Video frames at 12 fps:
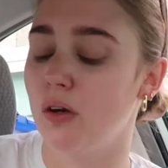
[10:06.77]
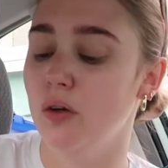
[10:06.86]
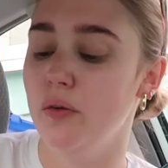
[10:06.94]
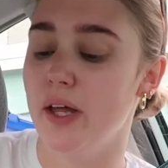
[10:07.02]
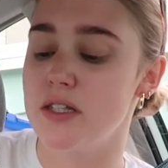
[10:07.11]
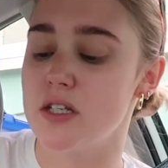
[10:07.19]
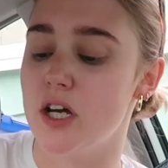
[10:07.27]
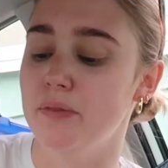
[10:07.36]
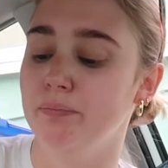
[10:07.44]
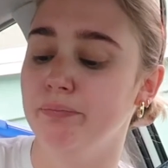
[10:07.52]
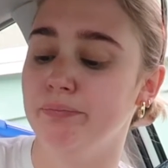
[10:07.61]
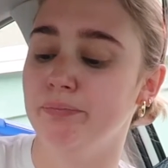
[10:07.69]
Well, that's good.
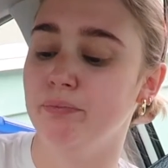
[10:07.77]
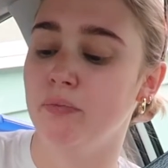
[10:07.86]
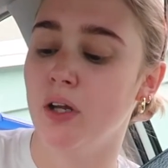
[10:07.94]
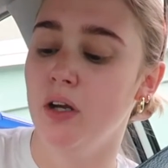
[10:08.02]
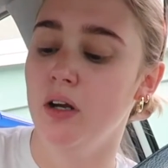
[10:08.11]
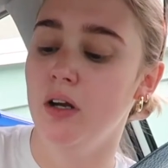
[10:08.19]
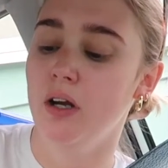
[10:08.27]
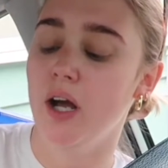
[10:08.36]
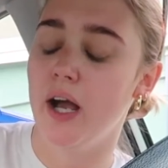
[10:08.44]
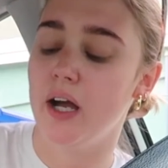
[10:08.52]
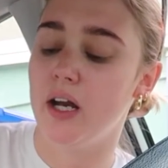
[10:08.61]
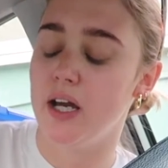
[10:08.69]

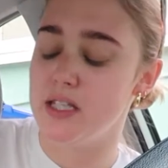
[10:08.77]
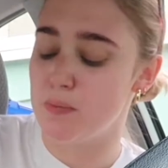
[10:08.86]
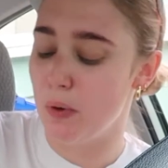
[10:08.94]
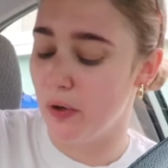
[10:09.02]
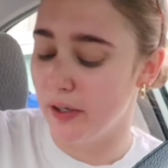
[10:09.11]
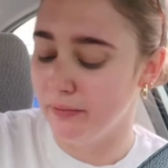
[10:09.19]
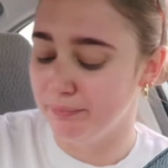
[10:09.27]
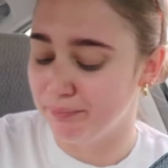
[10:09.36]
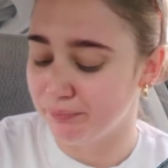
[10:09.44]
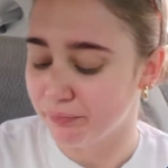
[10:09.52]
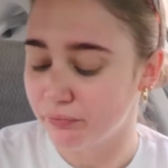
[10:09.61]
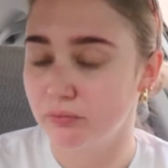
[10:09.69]
I got an iced mocha.
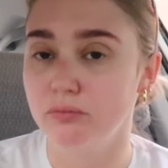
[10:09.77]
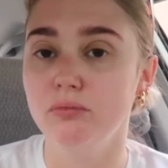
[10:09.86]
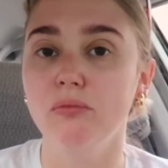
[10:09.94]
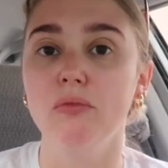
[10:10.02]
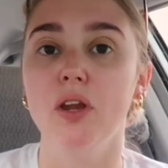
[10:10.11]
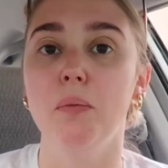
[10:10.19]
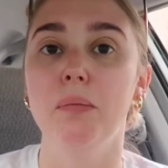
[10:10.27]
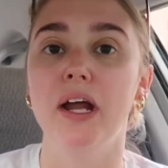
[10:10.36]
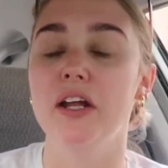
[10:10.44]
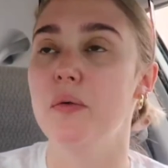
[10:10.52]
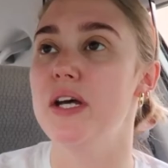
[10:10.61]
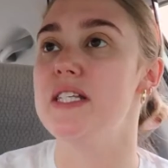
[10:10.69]
But
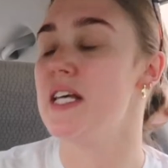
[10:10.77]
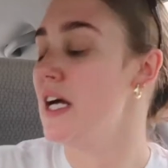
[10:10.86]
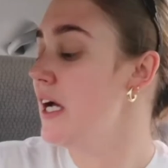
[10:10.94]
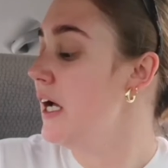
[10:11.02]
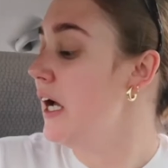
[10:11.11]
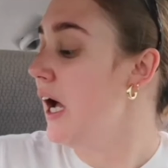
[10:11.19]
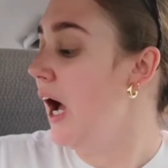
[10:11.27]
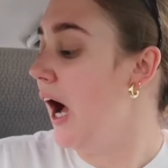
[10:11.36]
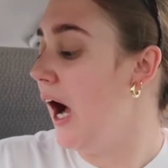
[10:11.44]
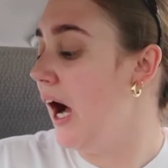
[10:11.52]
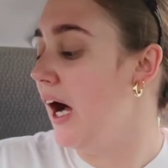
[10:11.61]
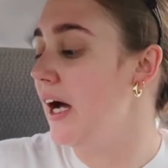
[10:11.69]
anyways,
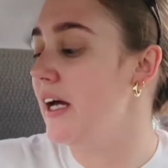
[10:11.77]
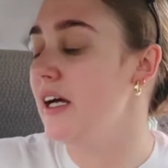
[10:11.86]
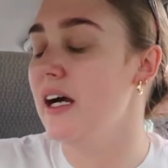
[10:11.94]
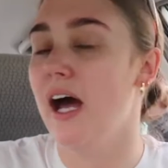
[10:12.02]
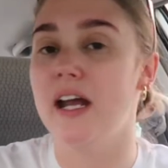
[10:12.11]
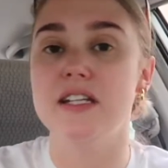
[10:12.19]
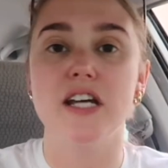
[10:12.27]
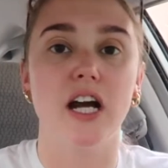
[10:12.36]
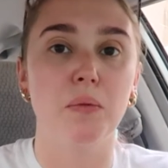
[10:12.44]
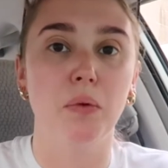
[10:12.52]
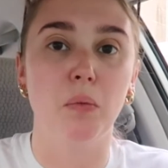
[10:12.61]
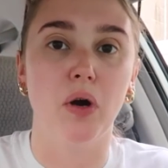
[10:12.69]
I had a
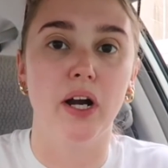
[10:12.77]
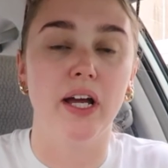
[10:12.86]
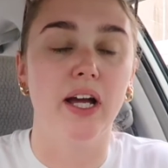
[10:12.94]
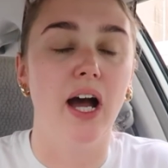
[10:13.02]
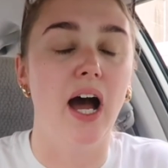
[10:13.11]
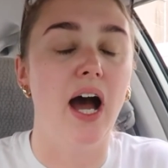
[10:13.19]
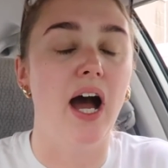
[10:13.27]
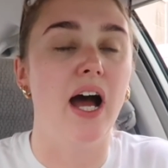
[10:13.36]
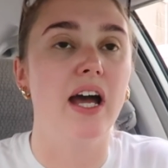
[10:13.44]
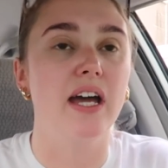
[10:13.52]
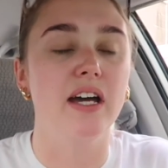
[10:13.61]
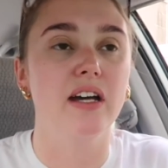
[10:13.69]
terrible morning.
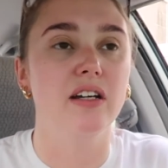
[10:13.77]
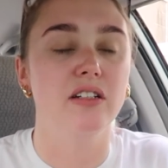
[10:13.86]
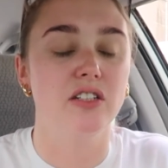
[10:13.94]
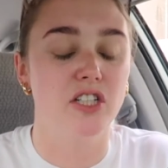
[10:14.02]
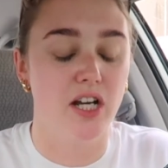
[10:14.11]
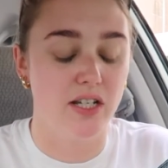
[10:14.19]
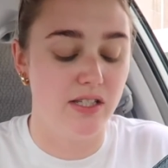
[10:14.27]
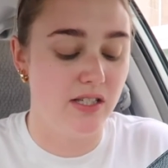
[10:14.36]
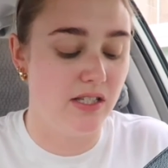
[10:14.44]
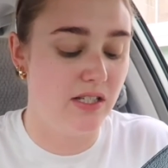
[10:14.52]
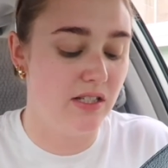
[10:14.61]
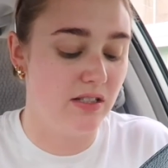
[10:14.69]
I
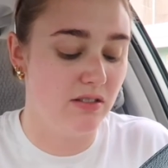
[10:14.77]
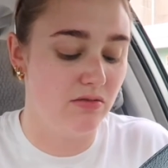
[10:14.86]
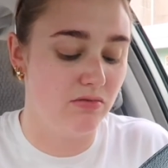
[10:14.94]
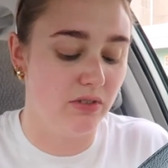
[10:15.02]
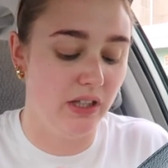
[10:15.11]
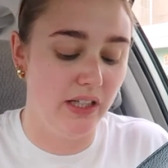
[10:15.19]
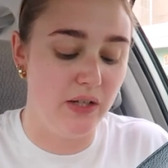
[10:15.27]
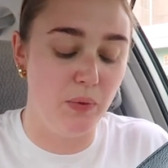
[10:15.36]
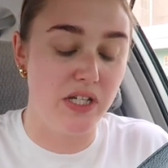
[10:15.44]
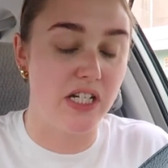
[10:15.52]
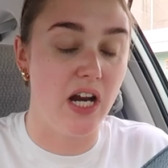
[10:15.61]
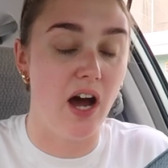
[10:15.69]
just really
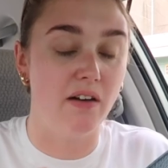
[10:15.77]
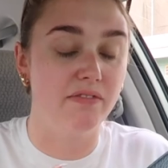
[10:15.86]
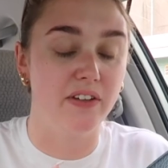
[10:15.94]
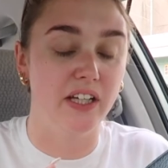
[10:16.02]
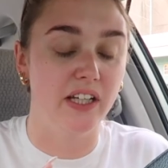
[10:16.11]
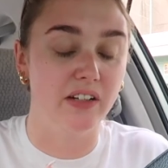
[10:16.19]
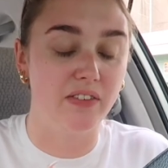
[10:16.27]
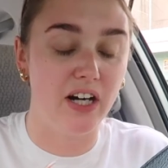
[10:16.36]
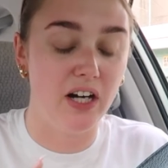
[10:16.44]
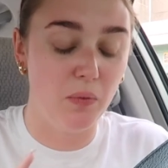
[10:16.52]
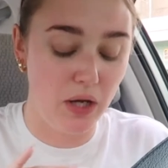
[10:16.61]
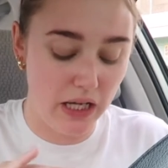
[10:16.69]
was not feeling
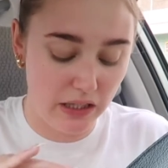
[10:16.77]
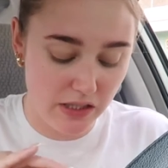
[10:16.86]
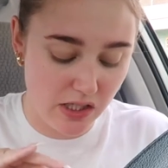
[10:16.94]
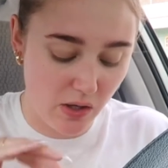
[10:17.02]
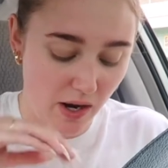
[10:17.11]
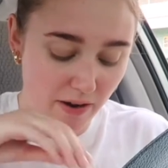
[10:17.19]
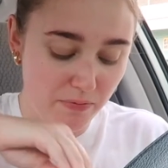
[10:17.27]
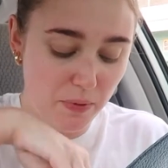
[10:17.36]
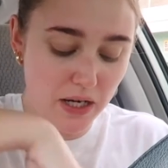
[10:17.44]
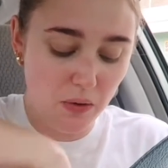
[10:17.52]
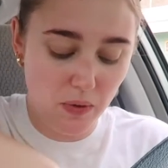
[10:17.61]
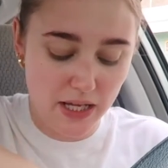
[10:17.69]
very well. So I've
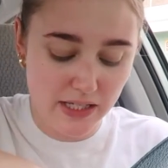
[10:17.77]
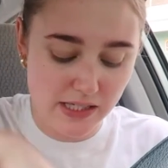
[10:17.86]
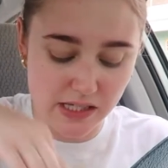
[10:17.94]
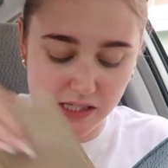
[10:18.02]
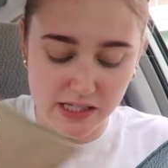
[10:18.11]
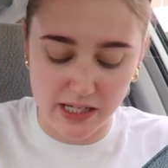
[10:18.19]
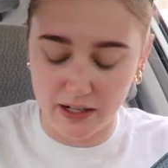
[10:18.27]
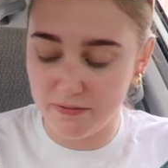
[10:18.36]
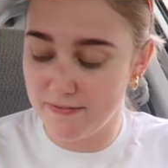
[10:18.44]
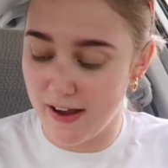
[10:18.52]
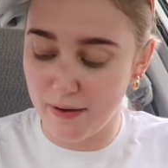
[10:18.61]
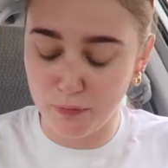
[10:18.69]
been awake since like
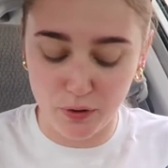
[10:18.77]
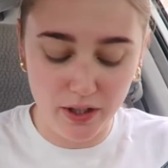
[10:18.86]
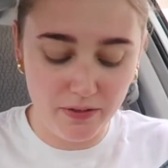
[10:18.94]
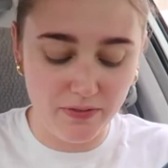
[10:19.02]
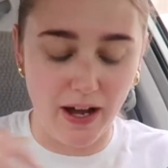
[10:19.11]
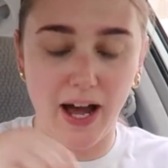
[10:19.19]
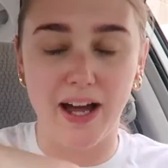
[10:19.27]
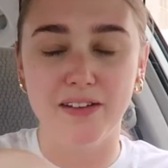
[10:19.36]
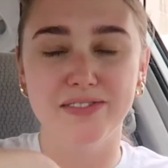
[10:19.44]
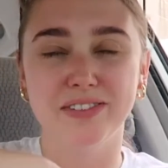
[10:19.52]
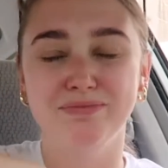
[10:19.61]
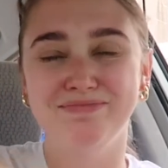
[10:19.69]

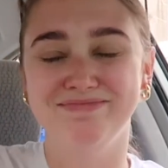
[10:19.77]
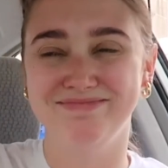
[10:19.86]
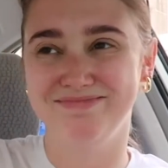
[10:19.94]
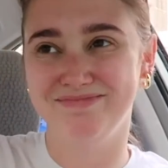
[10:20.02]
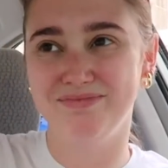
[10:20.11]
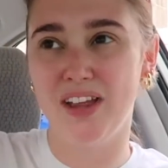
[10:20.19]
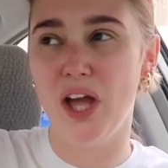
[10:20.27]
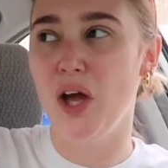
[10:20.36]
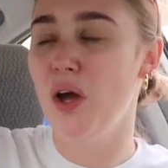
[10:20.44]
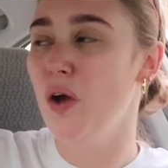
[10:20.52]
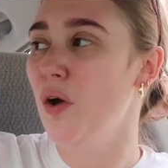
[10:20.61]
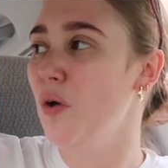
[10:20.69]

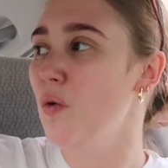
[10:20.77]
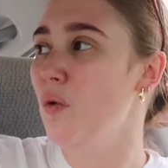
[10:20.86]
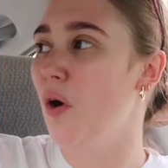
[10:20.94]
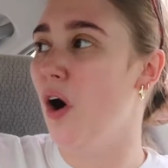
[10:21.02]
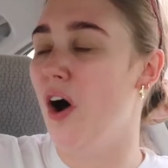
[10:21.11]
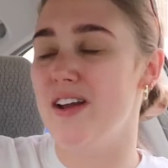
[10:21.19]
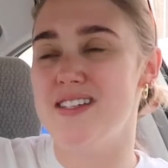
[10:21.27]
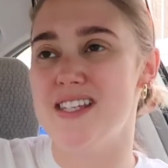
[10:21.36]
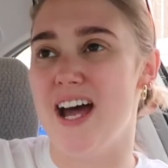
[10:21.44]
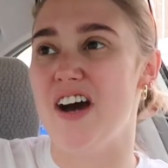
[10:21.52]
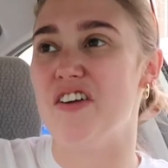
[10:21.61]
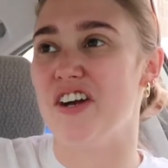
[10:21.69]
5:45 on a
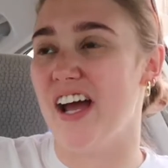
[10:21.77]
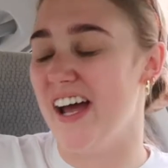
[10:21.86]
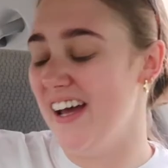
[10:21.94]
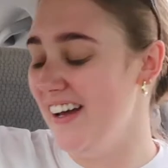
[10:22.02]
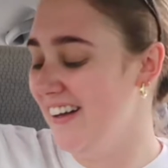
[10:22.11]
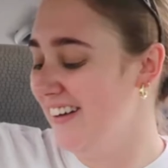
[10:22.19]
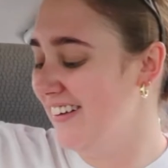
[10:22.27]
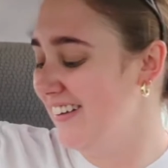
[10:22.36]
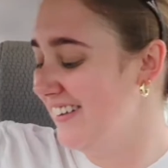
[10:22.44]
Saturday.